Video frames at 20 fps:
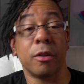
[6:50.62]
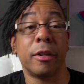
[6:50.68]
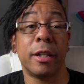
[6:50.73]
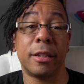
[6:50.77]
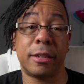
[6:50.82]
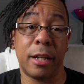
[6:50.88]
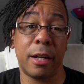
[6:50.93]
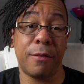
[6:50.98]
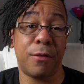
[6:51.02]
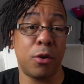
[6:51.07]

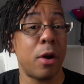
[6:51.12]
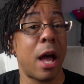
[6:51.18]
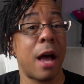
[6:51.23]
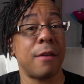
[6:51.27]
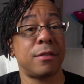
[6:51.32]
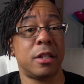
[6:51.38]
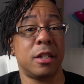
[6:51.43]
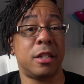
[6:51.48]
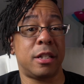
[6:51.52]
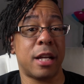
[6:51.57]
listen, if you
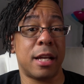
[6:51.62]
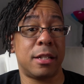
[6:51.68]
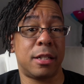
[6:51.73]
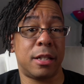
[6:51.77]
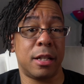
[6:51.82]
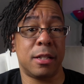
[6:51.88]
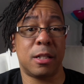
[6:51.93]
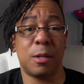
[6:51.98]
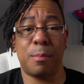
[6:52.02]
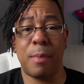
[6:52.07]
have
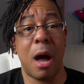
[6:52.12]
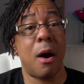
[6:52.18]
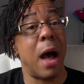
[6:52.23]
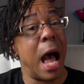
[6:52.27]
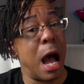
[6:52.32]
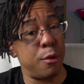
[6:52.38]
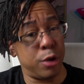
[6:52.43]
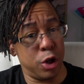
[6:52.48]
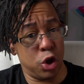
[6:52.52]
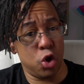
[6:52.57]
suggestions about
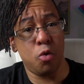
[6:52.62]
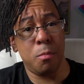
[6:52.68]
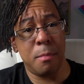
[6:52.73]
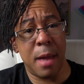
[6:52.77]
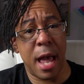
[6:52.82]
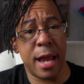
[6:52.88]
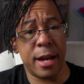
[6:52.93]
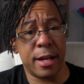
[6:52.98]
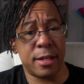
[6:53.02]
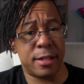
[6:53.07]
how you
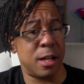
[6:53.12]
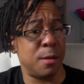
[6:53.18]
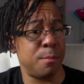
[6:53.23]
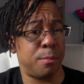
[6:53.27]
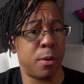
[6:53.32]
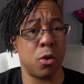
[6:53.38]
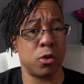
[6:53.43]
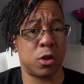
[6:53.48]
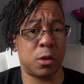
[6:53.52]
manage impulse